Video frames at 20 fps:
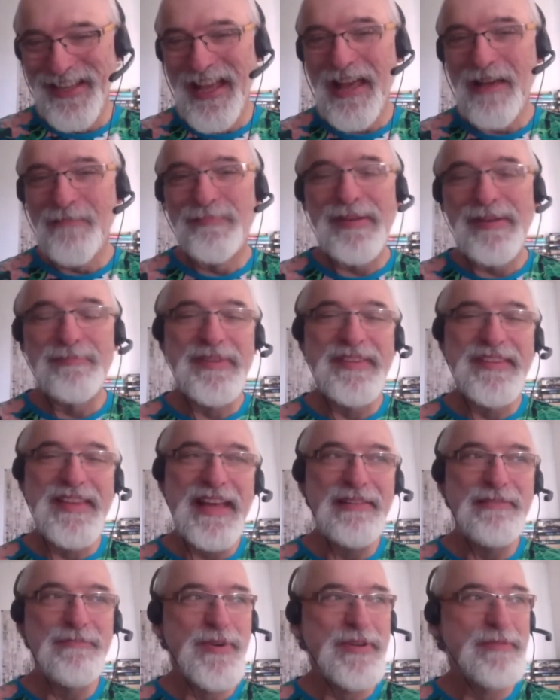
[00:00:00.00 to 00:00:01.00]
But
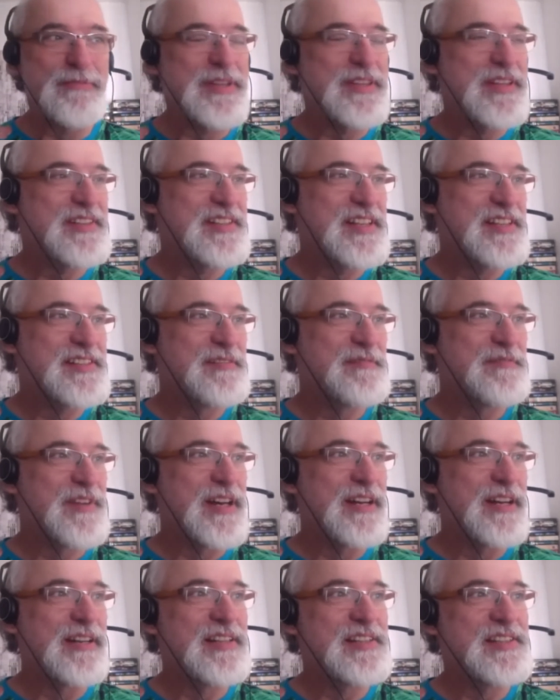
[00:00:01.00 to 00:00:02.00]
then when the season
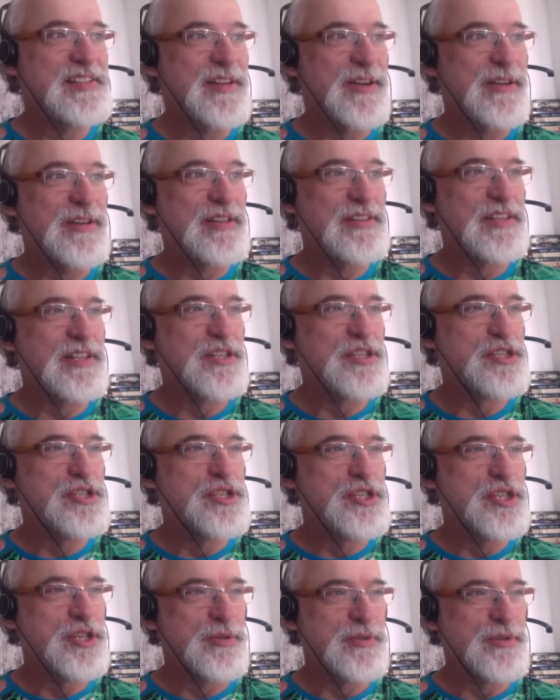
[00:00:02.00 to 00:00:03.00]
finally started in
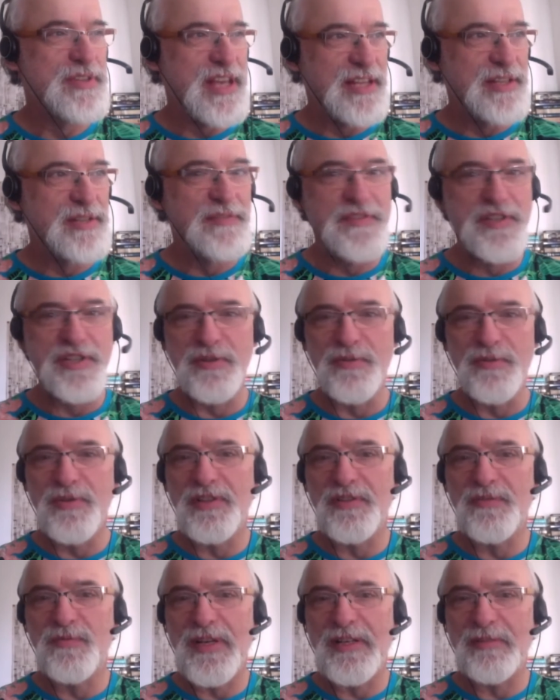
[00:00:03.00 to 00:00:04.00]
the end of June,
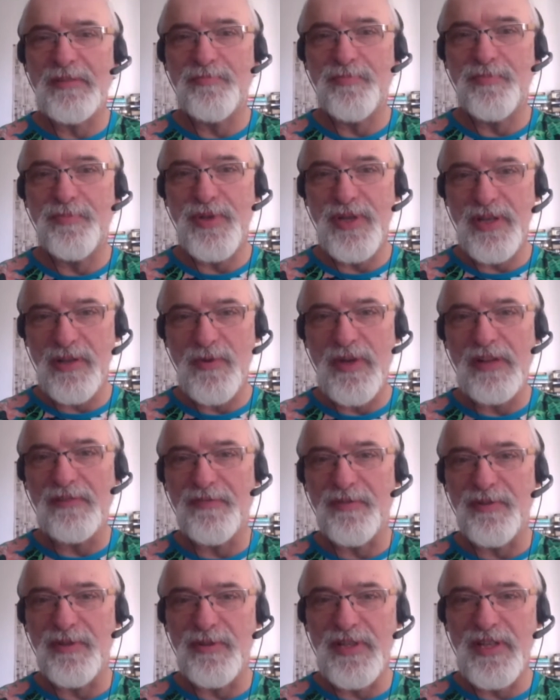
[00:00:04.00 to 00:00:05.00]
it went pretty well
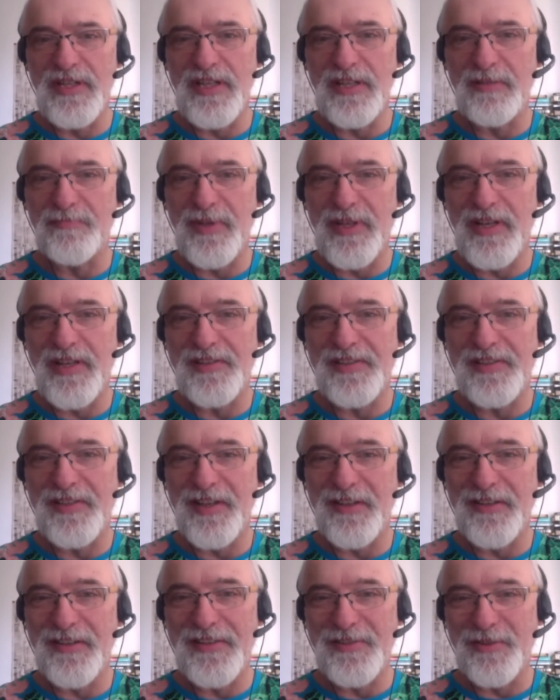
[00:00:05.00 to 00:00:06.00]
for you, didn't it? Because
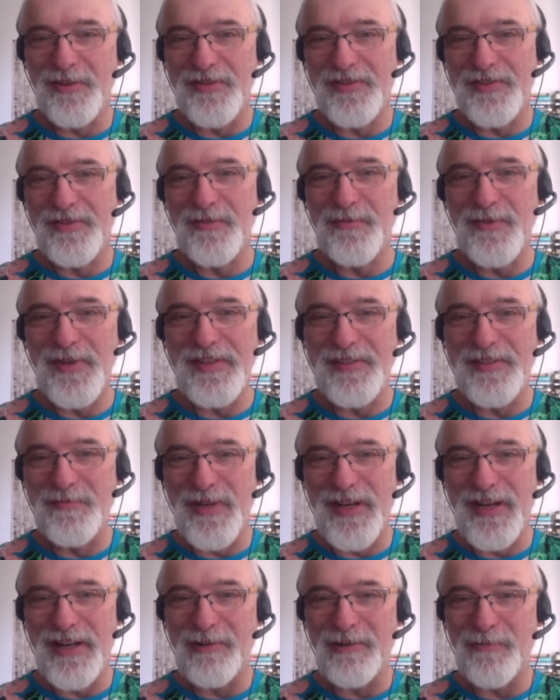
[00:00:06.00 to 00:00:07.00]
that's also the reason
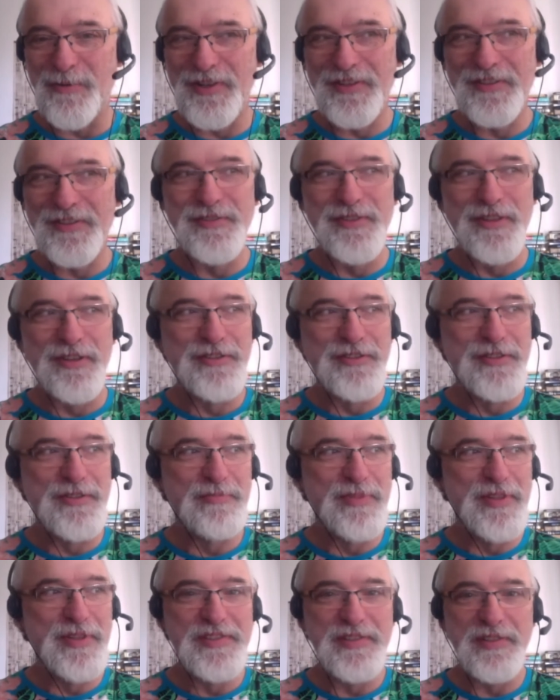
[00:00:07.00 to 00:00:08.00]
why I wanted to talk to
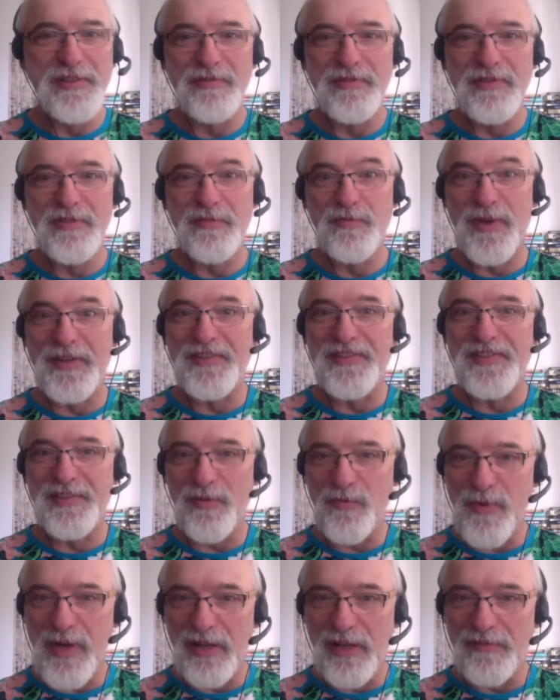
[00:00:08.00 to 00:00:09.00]
you, because it went
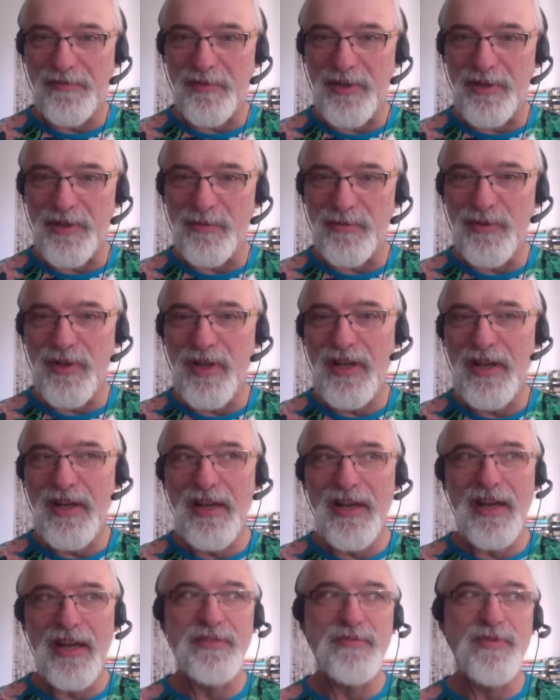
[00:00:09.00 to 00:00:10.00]
so well for you,
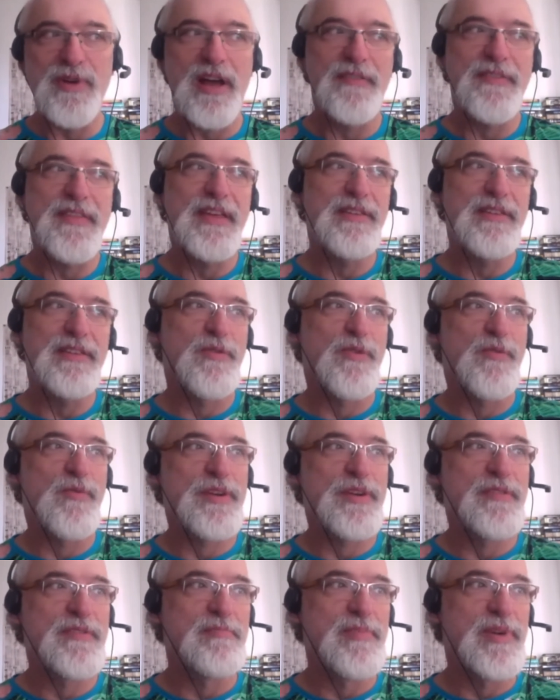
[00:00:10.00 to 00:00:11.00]
and I think you are
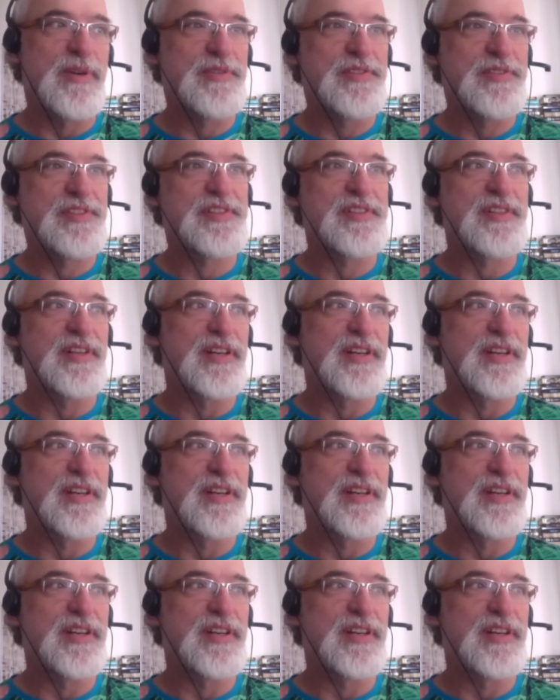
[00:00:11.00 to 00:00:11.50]
one of the most